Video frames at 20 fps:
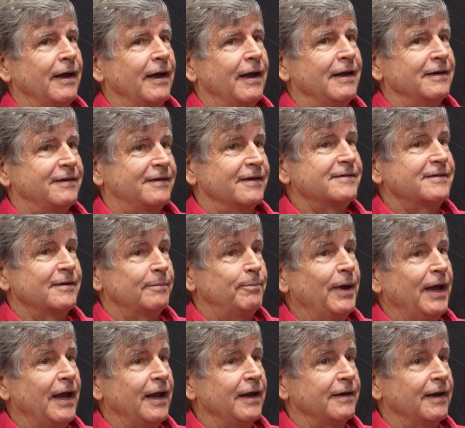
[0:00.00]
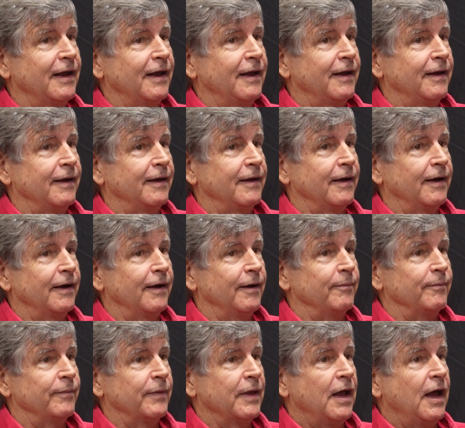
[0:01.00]
anticipate
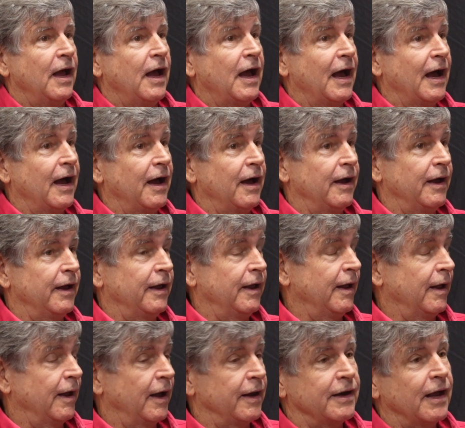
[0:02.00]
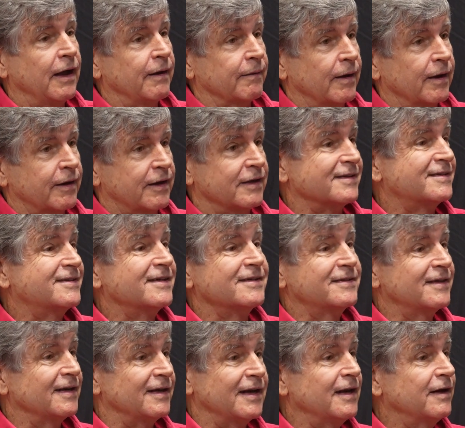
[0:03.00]
a
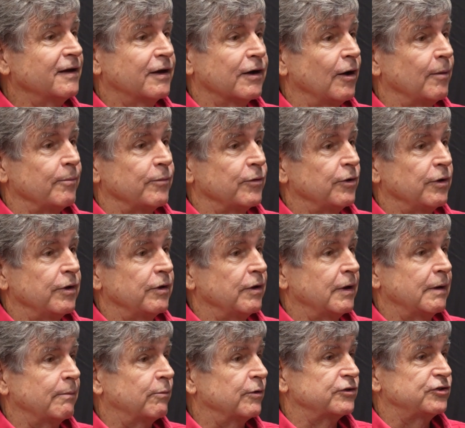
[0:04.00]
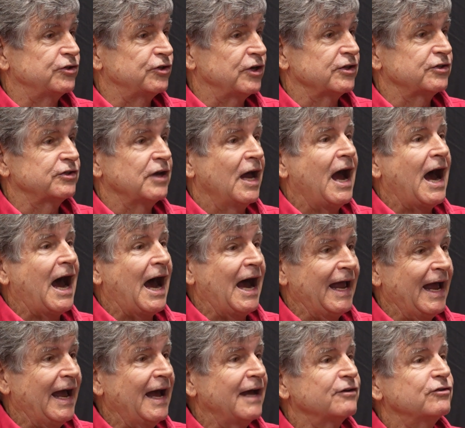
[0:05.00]
consistent income. It was just I
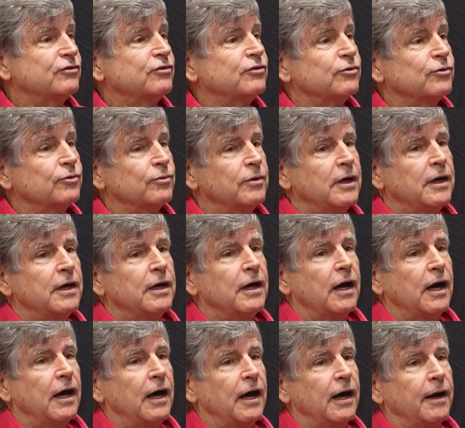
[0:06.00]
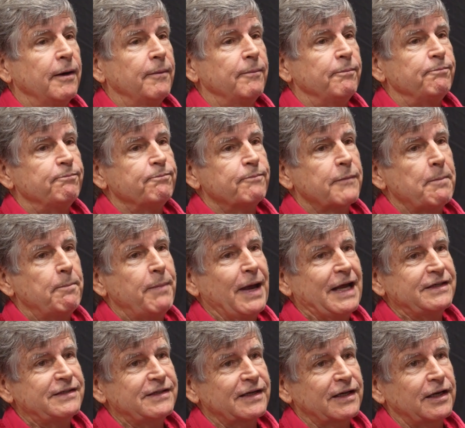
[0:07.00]
had to
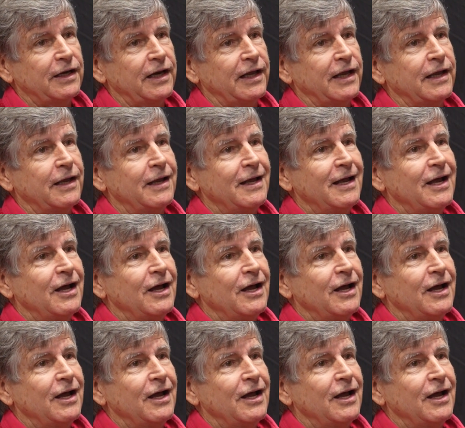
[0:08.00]
basically